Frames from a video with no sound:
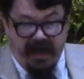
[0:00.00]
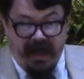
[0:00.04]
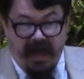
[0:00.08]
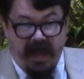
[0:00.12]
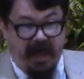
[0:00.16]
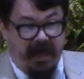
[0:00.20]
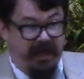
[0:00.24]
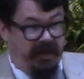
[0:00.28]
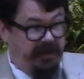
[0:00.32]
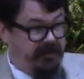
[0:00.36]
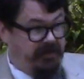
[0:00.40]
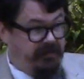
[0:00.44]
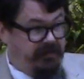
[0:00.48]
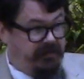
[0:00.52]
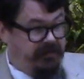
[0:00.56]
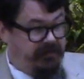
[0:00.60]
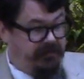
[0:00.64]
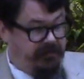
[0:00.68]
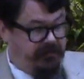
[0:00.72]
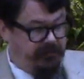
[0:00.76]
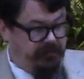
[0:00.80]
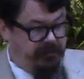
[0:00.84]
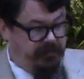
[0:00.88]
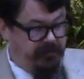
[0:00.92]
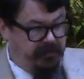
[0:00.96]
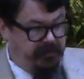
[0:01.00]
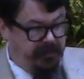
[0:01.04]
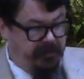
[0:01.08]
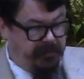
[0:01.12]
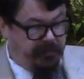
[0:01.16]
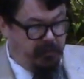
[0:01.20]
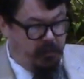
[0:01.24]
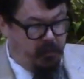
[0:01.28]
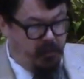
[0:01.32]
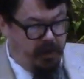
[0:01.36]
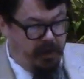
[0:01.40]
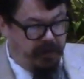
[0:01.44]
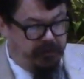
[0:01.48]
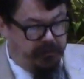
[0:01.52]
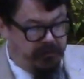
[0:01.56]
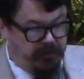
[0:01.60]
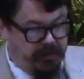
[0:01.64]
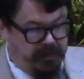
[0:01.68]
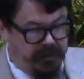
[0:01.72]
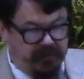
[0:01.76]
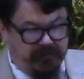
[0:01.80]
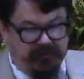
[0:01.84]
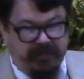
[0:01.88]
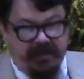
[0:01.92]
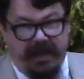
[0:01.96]
eyes than the
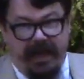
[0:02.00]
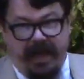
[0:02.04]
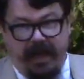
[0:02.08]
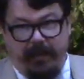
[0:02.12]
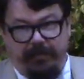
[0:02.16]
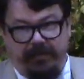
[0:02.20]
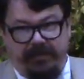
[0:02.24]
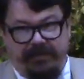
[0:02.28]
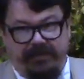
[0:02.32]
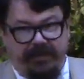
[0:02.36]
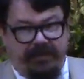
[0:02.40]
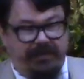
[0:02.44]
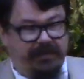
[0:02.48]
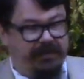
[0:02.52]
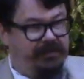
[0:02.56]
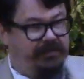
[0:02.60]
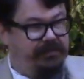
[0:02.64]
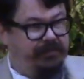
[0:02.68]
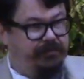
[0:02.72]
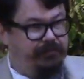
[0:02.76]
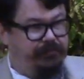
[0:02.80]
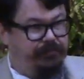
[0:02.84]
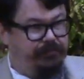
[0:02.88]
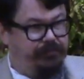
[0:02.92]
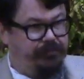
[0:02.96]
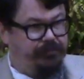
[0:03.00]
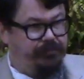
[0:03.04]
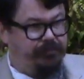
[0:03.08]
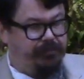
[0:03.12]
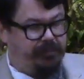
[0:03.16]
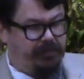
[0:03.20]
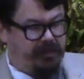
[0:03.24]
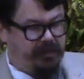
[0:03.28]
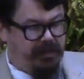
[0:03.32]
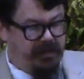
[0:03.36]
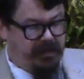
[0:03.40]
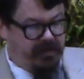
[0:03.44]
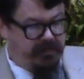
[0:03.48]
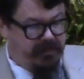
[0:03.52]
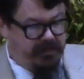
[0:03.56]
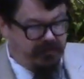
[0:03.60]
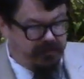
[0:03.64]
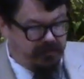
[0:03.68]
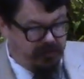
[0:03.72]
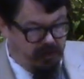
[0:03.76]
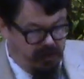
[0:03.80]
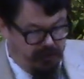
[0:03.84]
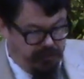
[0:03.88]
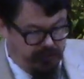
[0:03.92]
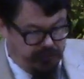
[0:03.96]
wandering of the appetite.
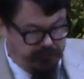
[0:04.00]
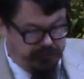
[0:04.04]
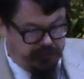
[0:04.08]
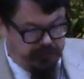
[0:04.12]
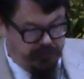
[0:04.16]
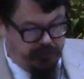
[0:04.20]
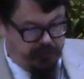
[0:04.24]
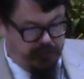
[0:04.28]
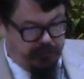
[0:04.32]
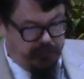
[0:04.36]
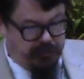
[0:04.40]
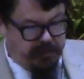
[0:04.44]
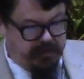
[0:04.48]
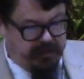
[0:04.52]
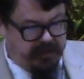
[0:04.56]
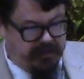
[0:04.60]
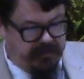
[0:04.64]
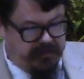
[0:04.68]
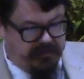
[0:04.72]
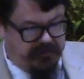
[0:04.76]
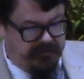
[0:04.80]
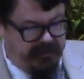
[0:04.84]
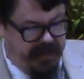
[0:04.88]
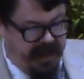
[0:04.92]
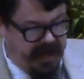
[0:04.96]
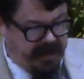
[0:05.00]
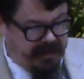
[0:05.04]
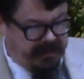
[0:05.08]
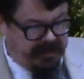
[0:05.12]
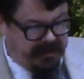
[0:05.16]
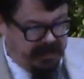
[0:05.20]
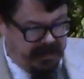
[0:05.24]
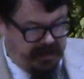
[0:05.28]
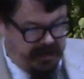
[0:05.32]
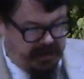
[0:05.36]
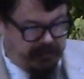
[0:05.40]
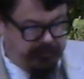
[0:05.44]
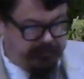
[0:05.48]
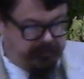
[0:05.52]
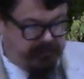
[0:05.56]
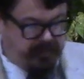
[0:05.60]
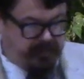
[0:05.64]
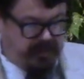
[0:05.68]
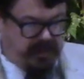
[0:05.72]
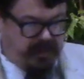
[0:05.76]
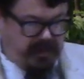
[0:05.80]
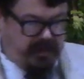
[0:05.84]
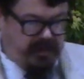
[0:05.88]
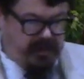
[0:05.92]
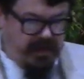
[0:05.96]
This also is vanity
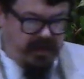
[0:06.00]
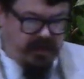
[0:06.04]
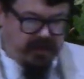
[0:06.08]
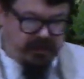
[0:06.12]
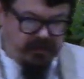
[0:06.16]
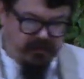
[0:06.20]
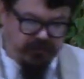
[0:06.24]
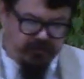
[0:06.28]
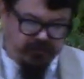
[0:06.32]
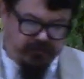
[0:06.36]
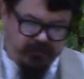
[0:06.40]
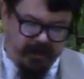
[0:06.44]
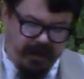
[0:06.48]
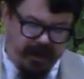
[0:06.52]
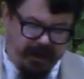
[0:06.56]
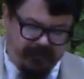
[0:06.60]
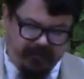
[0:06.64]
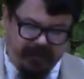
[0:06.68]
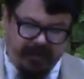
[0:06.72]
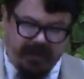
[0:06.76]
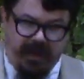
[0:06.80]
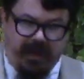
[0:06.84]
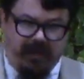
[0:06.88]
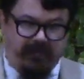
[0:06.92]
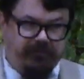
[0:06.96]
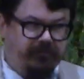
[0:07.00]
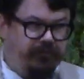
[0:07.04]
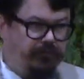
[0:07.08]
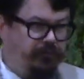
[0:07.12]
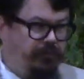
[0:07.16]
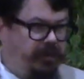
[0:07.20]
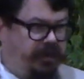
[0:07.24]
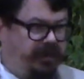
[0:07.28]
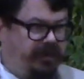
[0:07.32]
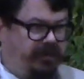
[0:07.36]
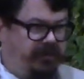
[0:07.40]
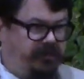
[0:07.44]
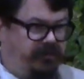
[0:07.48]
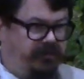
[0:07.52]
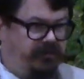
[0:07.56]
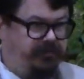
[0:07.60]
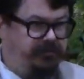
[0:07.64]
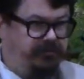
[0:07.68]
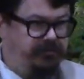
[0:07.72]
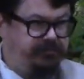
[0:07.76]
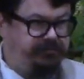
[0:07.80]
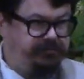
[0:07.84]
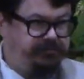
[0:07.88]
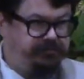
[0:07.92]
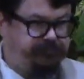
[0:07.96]
and a striving after wind.
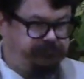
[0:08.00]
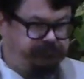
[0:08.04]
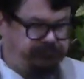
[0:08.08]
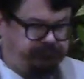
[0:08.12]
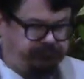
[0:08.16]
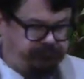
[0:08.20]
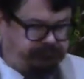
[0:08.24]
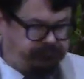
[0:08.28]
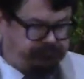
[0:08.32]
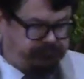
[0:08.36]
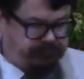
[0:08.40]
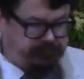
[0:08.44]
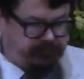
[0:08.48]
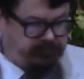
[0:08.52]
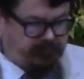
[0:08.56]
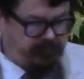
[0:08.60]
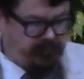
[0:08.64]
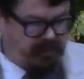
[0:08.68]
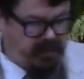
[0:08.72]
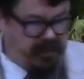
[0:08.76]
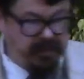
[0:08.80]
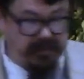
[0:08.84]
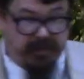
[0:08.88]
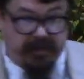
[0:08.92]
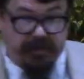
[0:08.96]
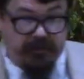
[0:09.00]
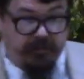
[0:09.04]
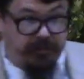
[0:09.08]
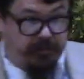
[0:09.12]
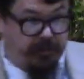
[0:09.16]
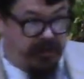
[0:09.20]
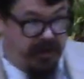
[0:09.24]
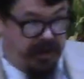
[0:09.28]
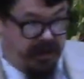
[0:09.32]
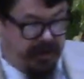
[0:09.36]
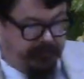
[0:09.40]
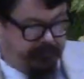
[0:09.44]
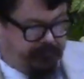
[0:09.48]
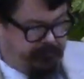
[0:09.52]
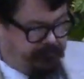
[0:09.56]
Let us pray.